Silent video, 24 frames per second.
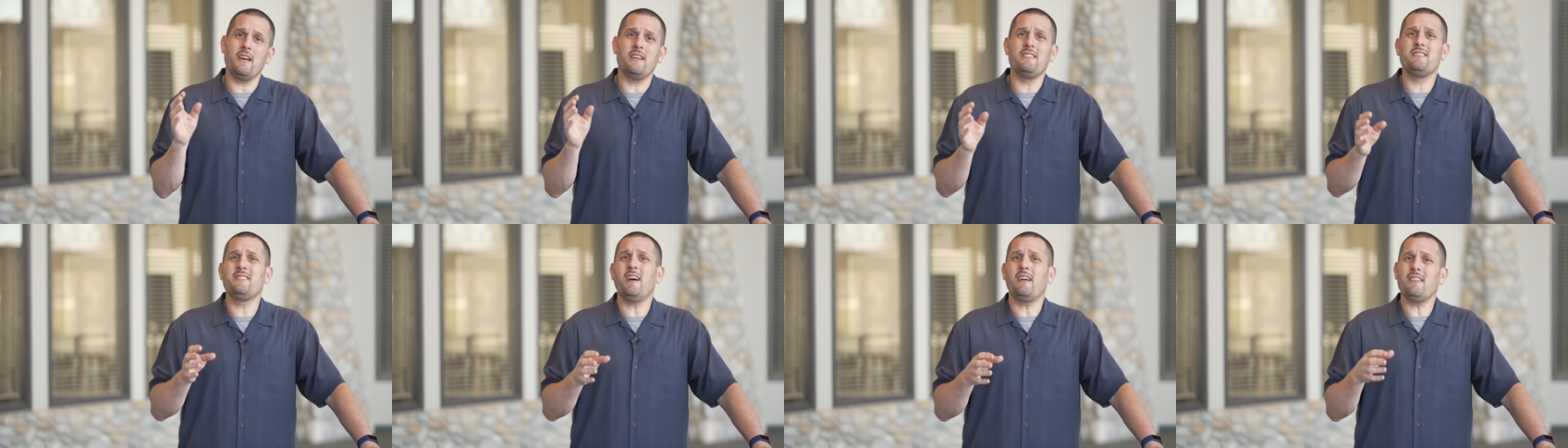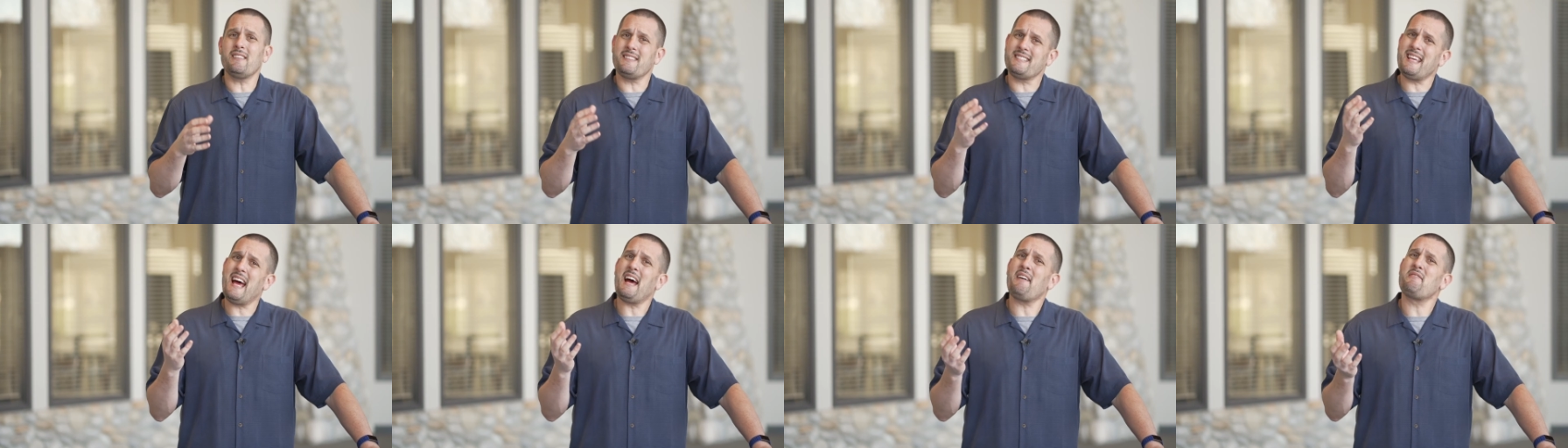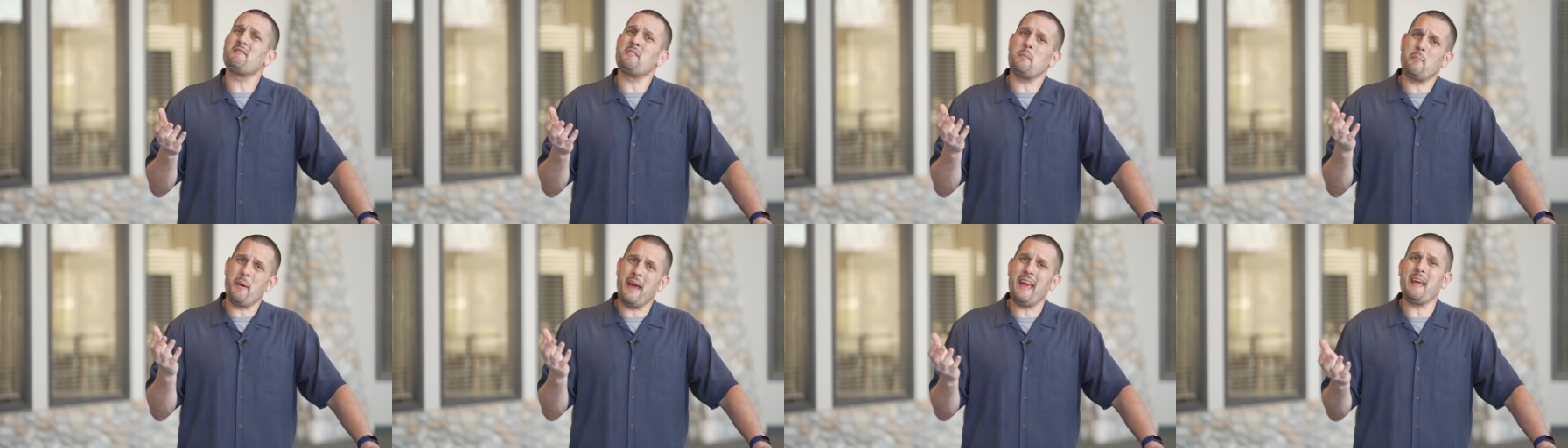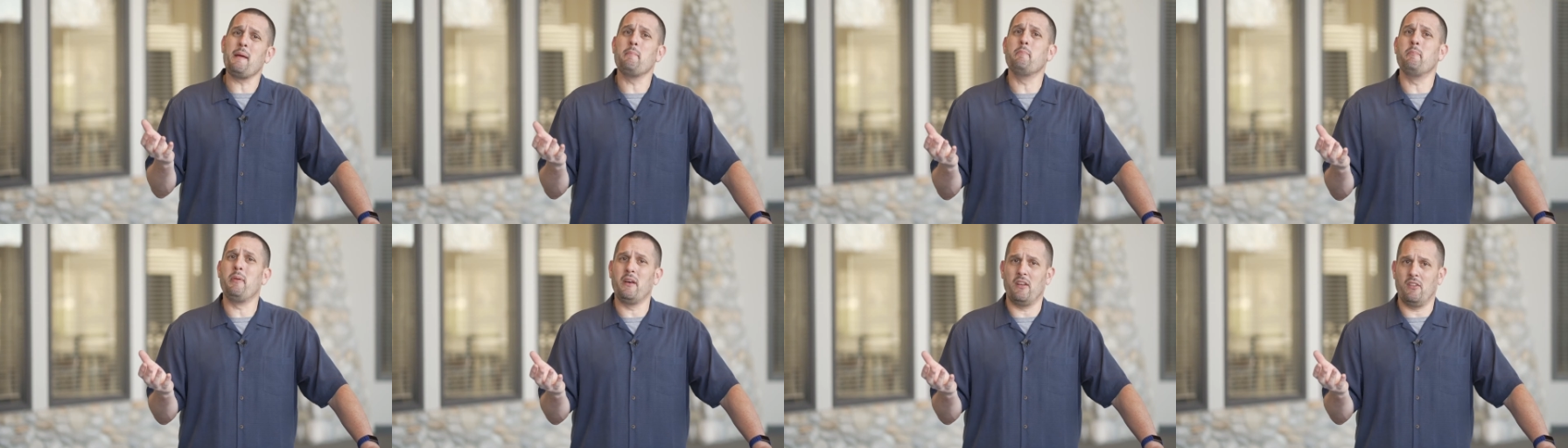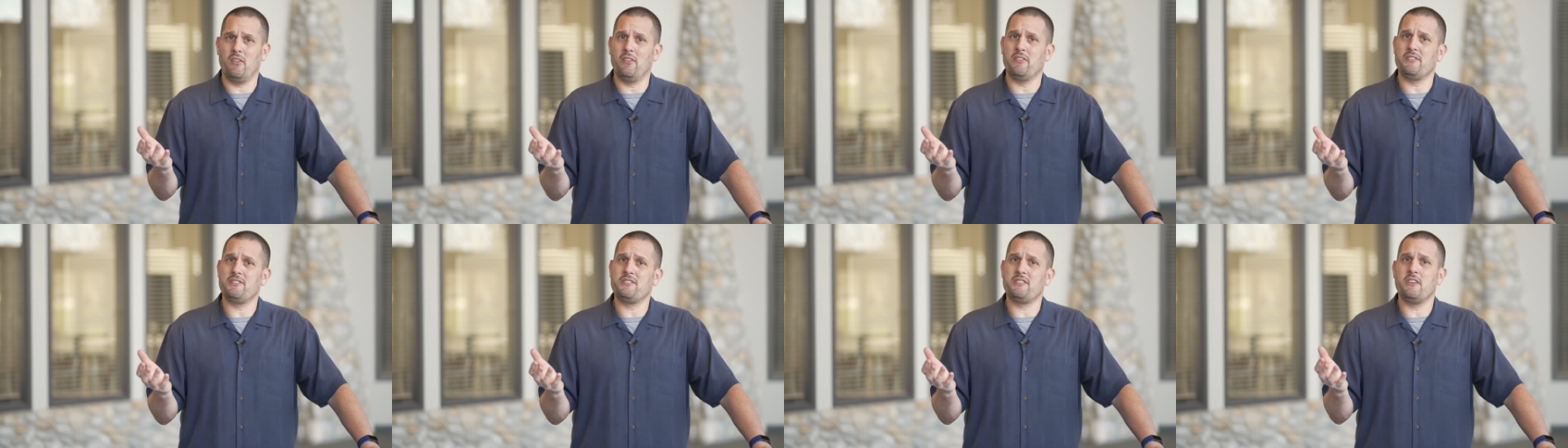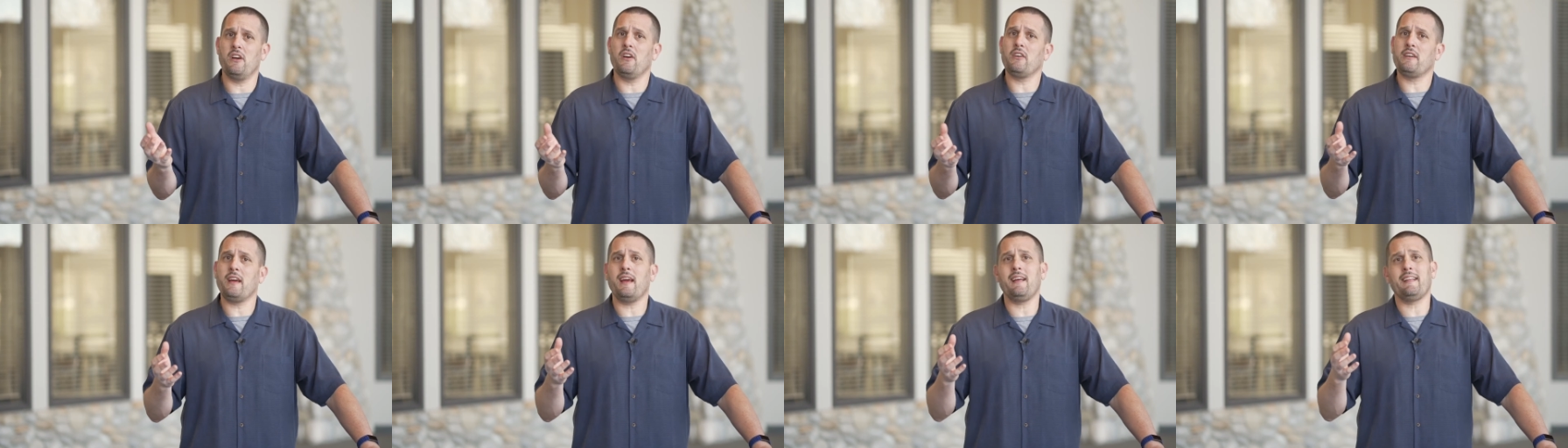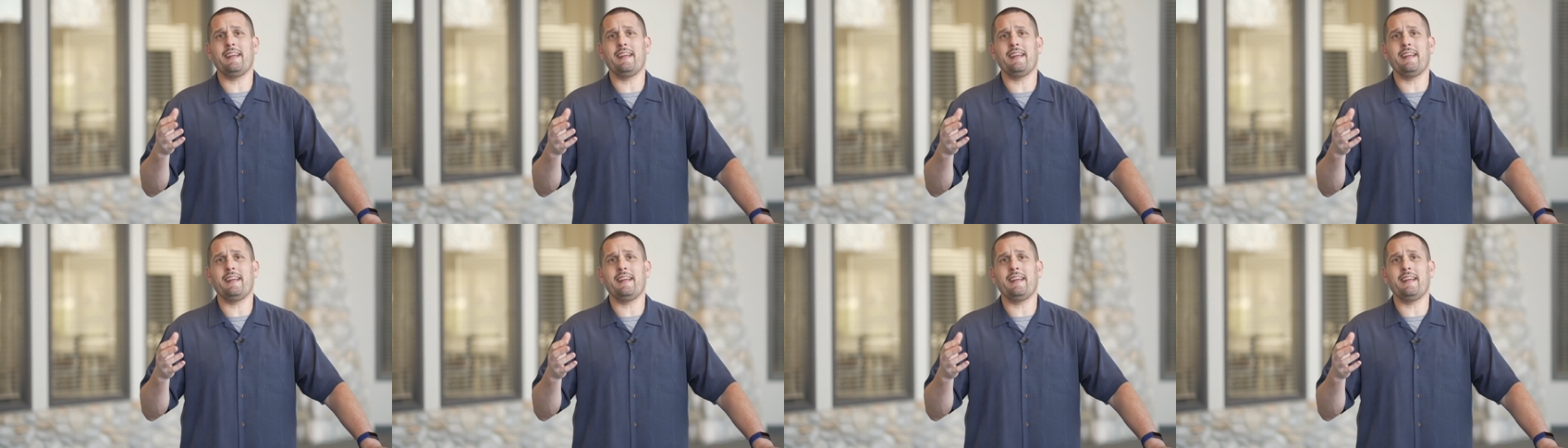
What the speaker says: adults have to pay bills, okay?